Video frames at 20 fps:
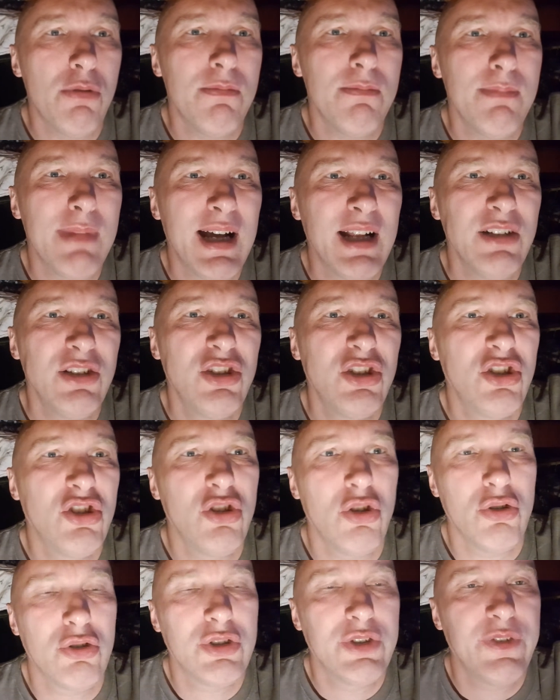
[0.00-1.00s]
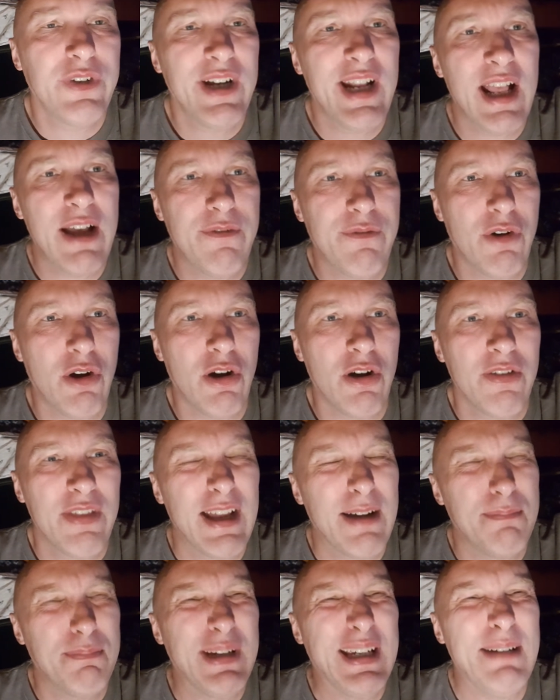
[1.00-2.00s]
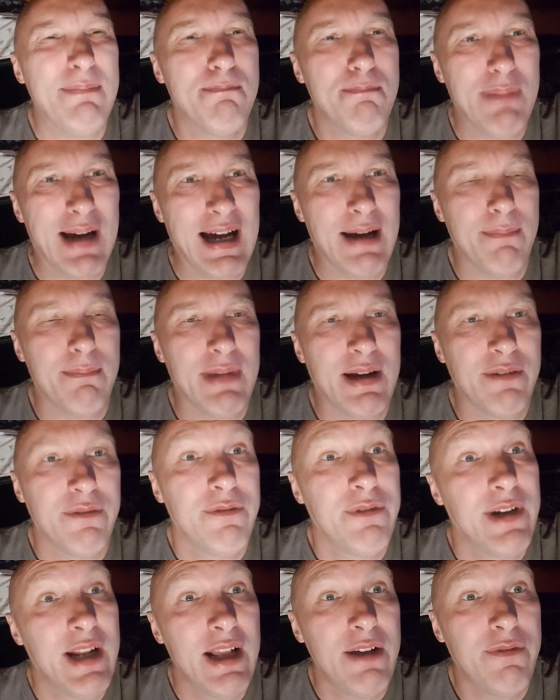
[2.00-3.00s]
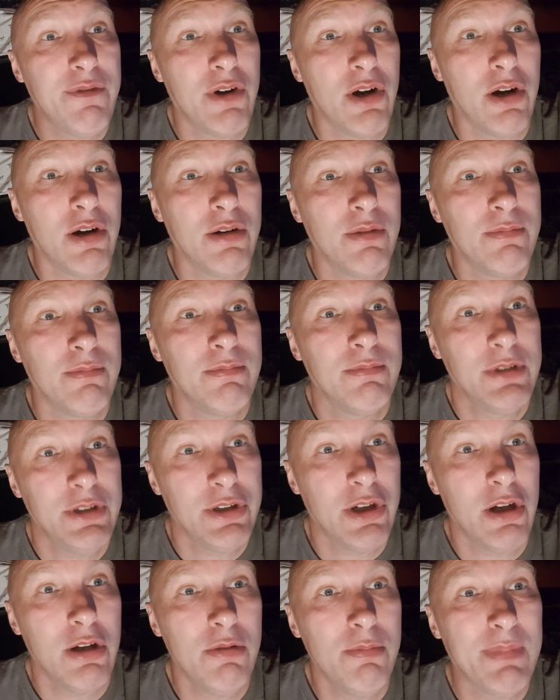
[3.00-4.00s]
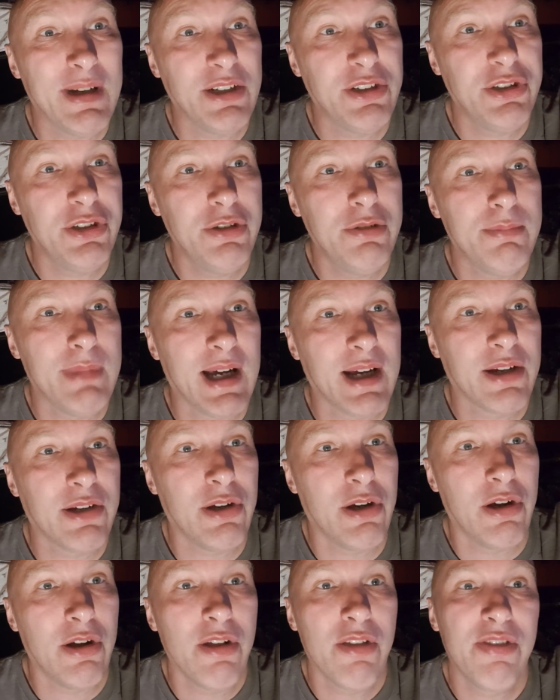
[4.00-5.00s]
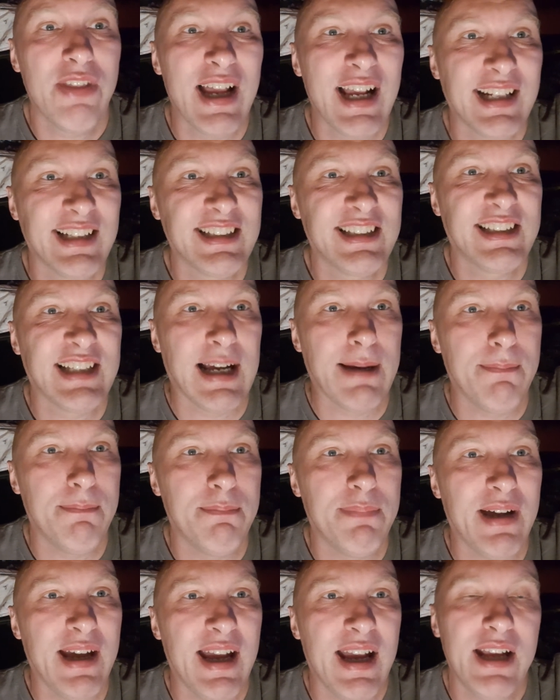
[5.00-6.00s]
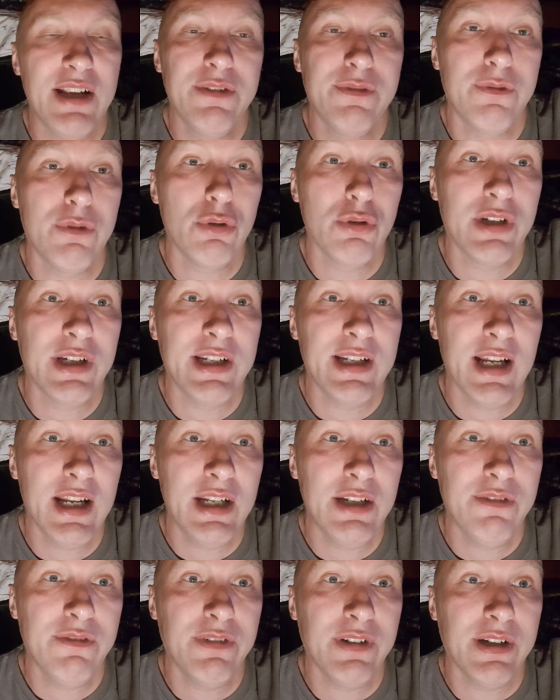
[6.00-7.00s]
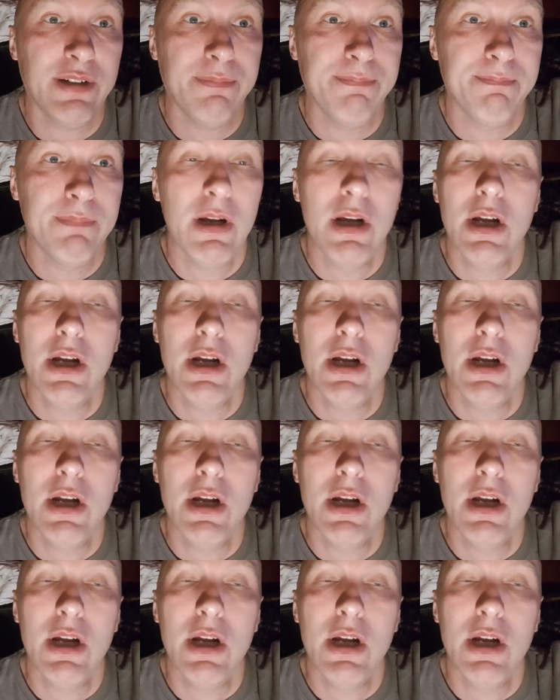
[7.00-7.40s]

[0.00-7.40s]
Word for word: man sucks for therefore. That being Batman for therefore. You know, by Schumacher. That's champy as fucking anything.